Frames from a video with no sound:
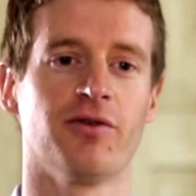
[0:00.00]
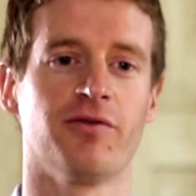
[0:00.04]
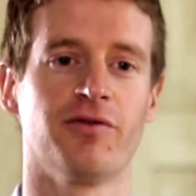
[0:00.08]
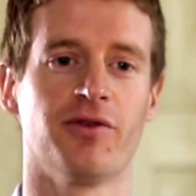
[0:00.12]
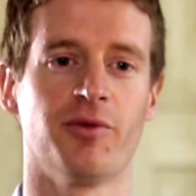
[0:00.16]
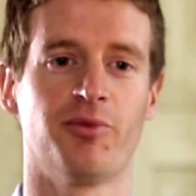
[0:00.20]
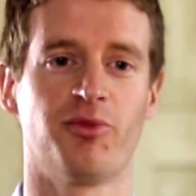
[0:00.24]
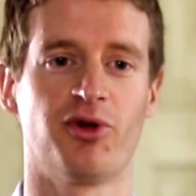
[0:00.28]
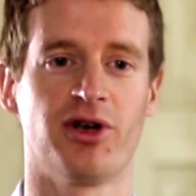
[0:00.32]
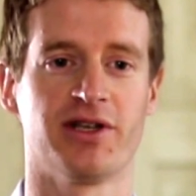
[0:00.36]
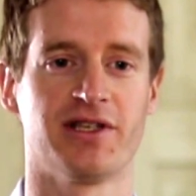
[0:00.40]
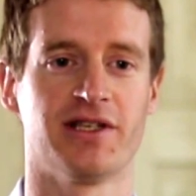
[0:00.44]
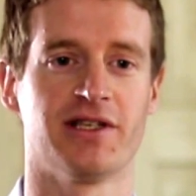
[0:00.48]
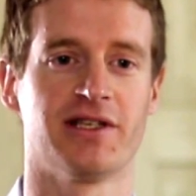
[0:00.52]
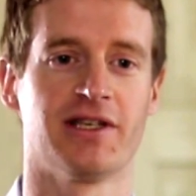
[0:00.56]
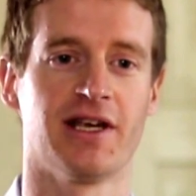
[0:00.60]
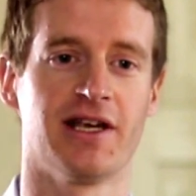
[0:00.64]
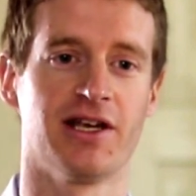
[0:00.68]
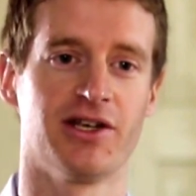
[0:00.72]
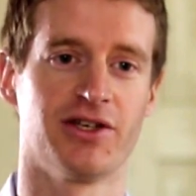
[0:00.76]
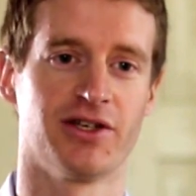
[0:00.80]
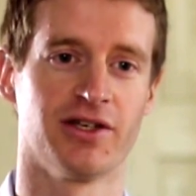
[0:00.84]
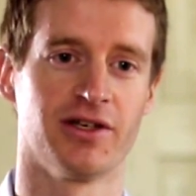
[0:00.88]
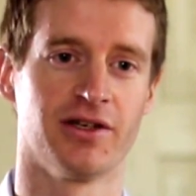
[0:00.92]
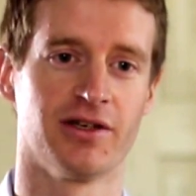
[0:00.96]
of the
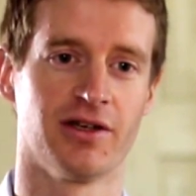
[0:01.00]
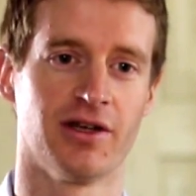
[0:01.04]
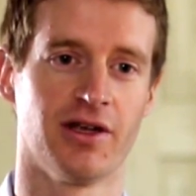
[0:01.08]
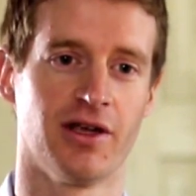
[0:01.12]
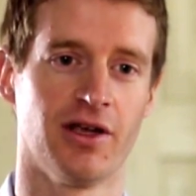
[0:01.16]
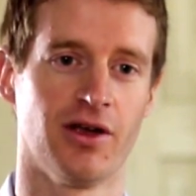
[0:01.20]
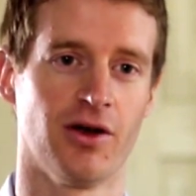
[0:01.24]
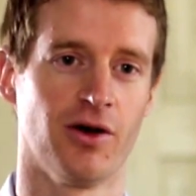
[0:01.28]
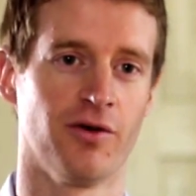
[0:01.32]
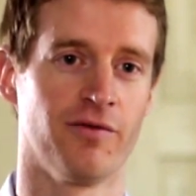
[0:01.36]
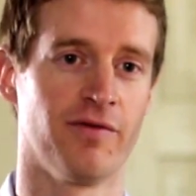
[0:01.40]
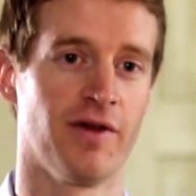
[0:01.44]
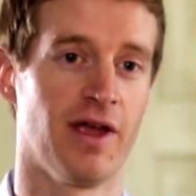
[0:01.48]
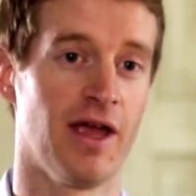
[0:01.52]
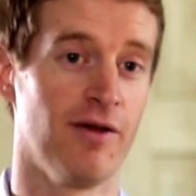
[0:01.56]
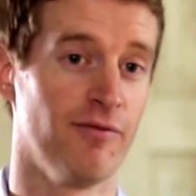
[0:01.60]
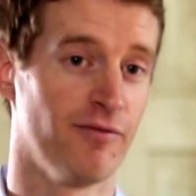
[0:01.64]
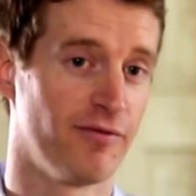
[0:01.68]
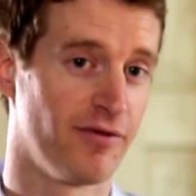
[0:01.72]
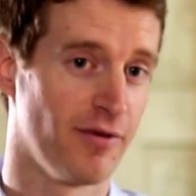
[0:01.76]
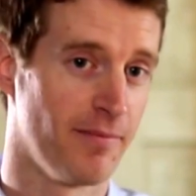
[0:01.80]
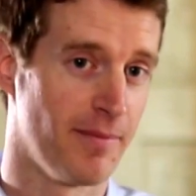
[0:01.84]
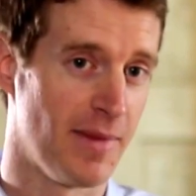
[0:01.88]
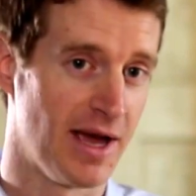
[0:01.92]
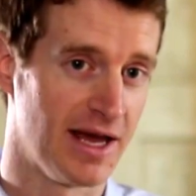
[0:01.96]
presentation of
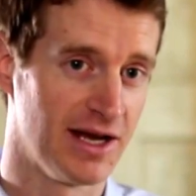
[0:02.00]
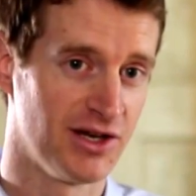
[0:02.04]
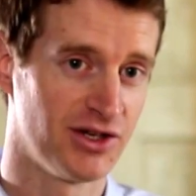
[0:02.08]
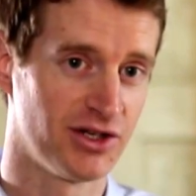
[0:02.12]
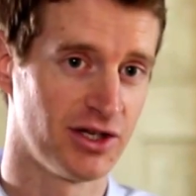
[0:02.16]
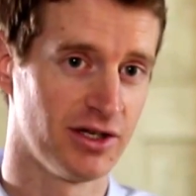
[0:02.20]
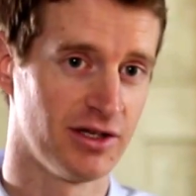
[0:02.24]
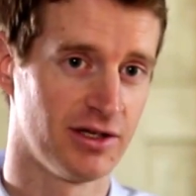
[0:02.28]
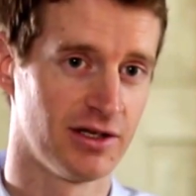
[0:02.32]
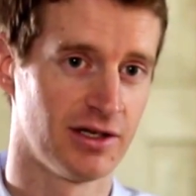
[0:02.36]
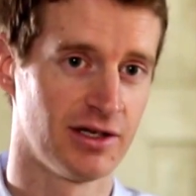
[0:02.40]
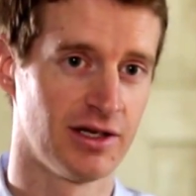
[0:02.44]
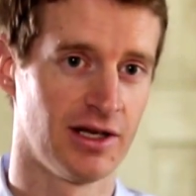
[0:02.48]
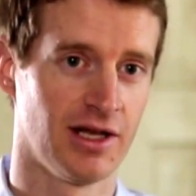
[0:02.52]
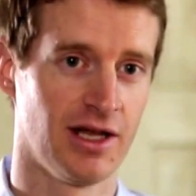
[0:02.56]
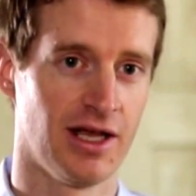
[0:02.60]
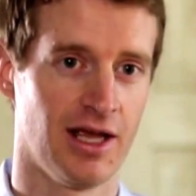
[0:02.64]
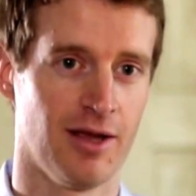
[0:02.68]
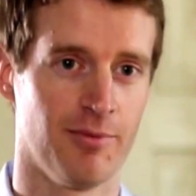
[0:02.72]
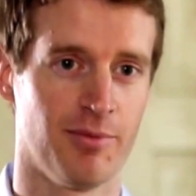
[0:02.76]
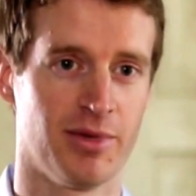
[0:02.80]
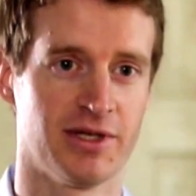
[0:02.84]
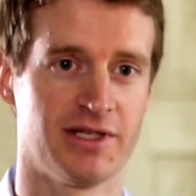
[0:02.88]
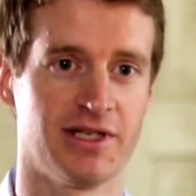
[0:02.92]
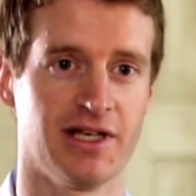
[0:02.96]
information,
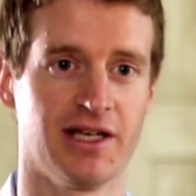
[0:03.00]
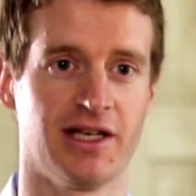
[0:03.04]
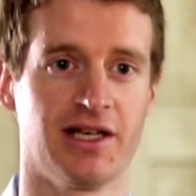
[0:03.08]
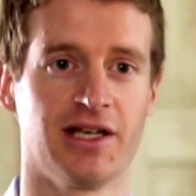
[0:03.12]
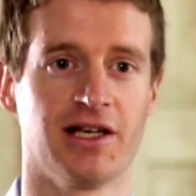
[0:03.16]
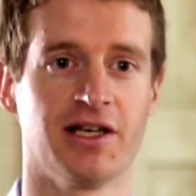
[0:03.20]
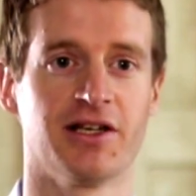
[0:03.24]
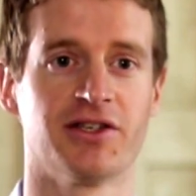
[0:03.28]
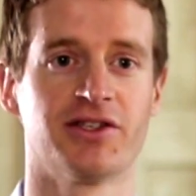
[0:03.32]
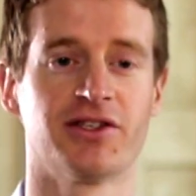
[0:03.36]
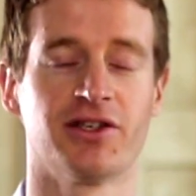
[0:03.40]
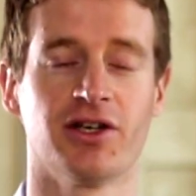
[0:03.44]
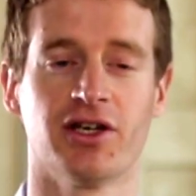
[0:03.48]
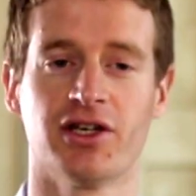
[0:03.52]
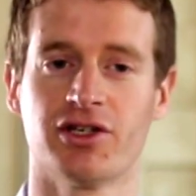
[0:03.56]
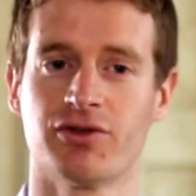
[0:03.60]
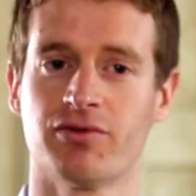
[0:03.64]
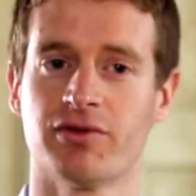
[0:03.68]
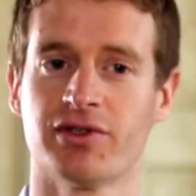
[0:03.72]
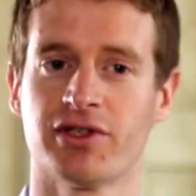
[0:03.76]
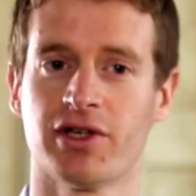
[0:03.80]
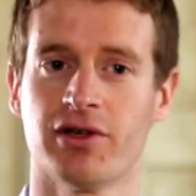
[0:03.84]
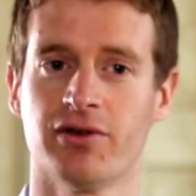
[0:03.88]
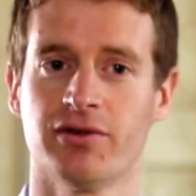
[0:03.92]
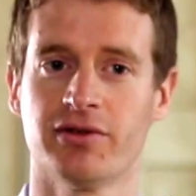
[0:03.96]
in particular search
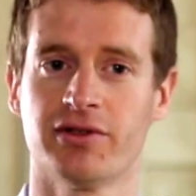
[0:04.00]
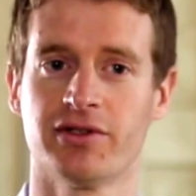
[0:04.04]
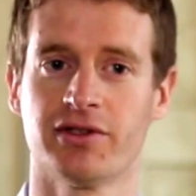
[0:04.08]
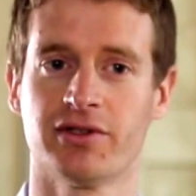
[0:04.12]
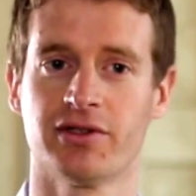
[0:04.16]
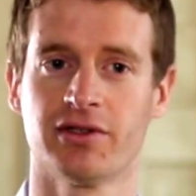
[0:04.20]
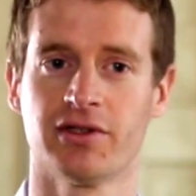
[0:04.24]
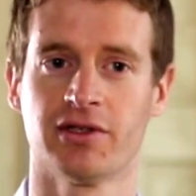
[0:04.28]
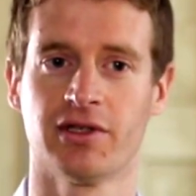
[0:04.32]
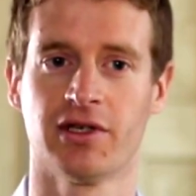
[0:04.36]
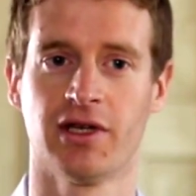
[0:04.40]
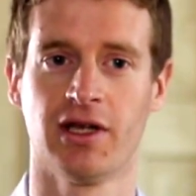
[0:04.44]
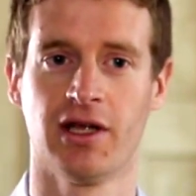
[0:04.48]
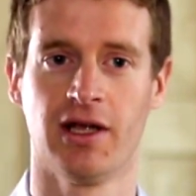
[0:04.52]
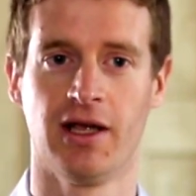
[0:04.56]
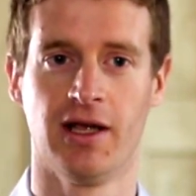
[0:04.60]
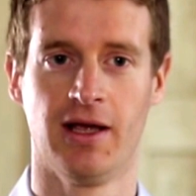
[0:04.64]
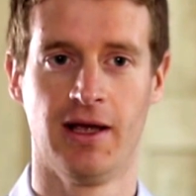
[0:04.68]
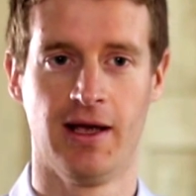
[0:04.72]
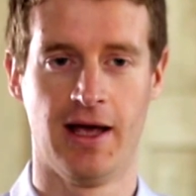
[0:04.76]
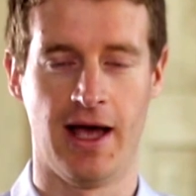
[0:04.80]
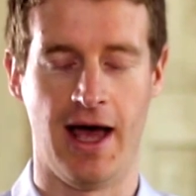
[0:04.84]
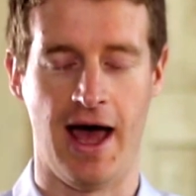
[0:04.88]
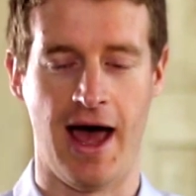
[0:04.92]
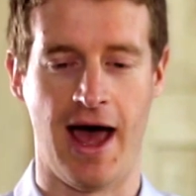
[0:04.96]
results,
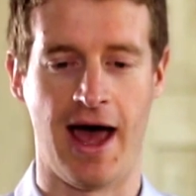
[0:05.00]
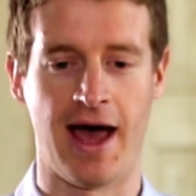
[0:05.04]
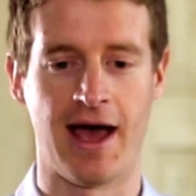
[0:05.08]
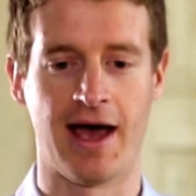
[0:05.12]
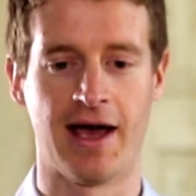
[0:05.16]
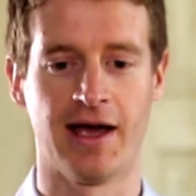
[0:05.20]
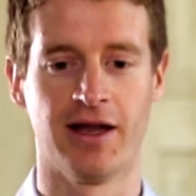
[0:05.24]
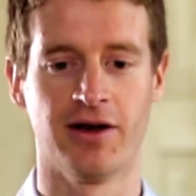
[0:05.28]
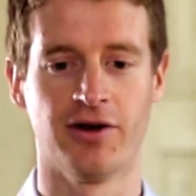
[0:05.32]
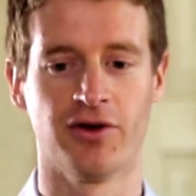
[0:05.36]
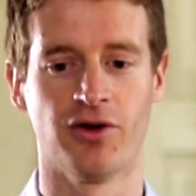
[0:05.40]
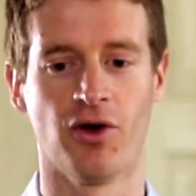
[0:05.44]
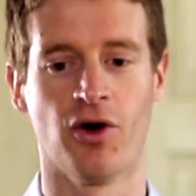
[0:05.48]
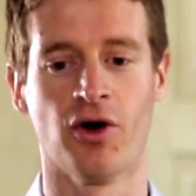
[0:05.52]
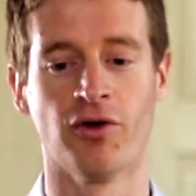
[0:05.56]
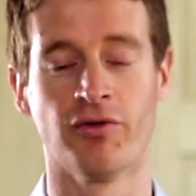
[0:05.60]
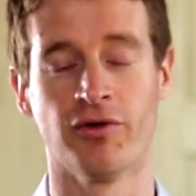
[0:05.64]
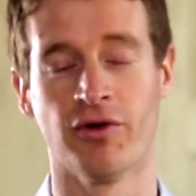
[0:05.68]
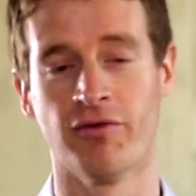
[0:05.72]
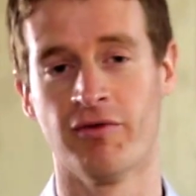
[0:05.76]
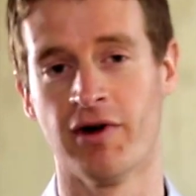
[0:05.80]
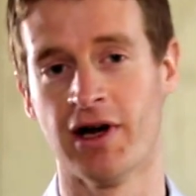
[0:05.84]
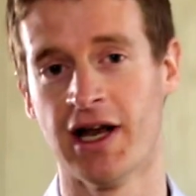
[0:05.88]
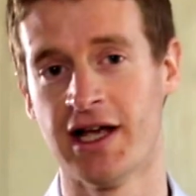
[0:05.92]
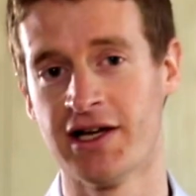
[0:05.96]
and on
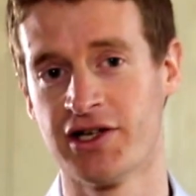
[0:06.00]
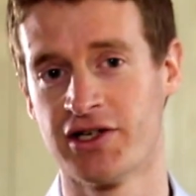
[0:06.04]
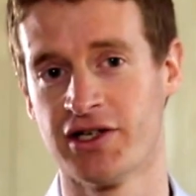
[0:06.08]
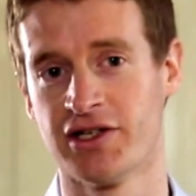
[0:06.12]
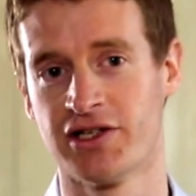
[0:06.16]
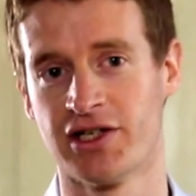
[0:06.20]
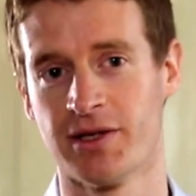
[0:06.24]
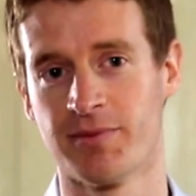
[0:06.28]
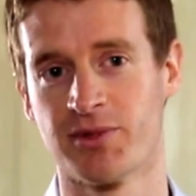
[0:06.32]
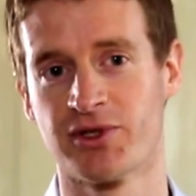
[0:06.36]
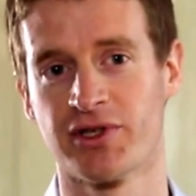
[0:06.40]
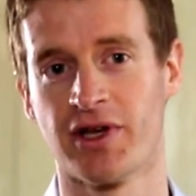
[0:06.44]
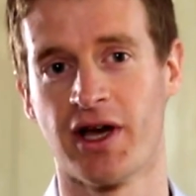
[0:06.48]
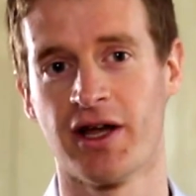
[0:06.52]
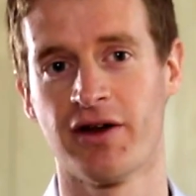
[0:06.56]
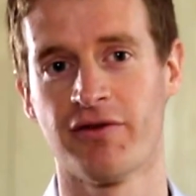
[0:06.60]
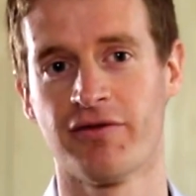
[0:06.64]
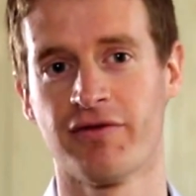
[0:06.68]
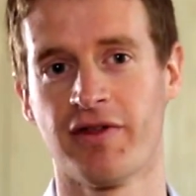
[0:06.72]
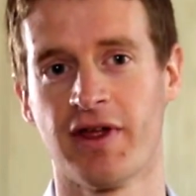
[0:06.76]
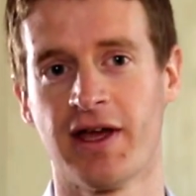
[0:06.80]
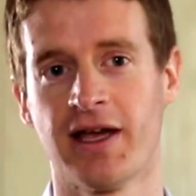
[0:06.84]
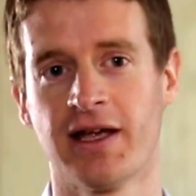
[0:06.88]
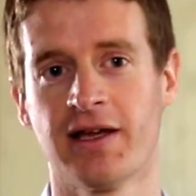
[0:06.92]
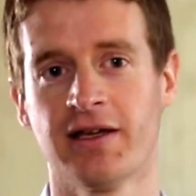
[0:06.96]
the relationship side of
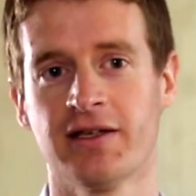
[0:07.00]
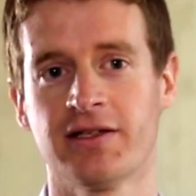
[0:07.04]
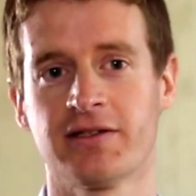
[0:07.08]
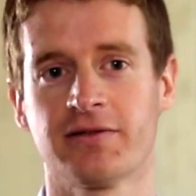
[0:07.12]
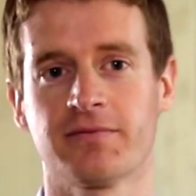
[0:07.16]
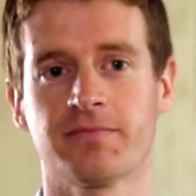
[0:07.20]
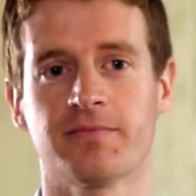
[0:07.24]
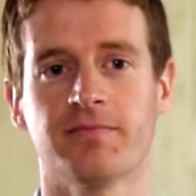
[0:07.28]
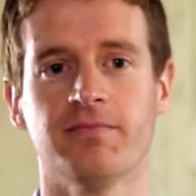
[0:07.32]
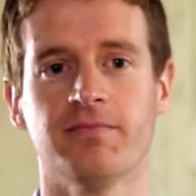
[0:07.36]
things,